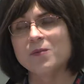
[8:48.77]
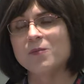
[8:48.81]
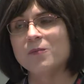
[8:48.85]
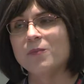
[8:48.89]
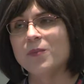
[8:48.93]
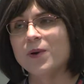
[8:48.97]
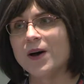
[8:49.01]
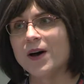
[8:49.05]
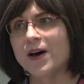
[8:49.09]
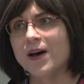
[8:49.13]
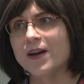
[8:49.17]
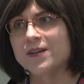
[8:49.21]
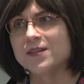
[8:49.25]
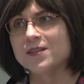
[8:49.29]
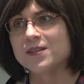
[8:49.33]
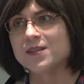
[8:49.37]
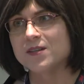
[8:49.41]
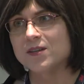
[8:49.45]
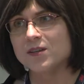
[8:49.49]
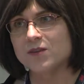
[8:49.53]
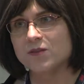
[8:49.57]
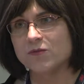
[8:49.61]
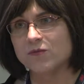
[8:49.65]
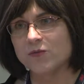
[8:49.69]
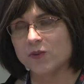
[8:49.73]
But
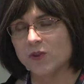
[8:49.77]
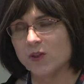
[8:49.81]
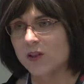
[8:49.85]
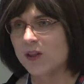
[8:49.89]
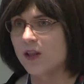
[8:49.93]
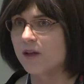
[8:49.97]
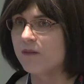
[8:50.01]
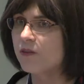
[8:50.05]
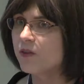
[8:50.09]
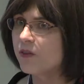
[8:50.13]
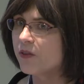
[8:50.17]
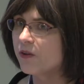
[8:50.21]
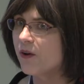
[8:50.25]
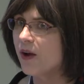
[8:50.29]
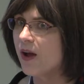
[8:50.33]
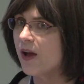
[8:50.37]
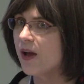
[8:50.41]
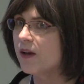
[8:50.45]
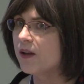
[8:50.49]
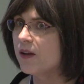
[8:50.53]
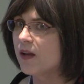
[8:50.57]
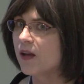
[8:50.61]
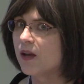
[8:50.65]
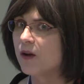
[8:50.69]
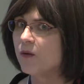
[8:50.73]
for the level they're
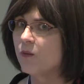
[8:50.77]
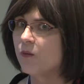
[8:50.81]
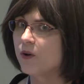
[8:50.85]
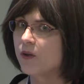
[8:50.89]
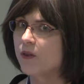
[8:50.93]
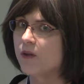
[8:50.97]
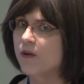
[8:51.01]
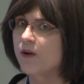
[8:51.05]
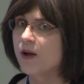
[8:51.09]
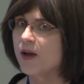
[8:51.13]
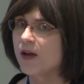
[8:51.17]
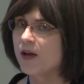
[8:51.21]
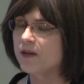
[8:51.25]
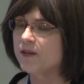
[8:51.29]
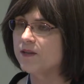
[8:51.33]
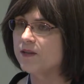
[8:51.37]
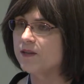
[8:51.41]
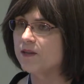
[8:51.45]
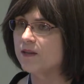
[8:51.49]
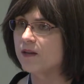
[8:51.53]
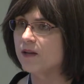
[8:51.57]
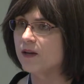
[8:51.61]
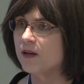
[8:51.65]
at and where they're at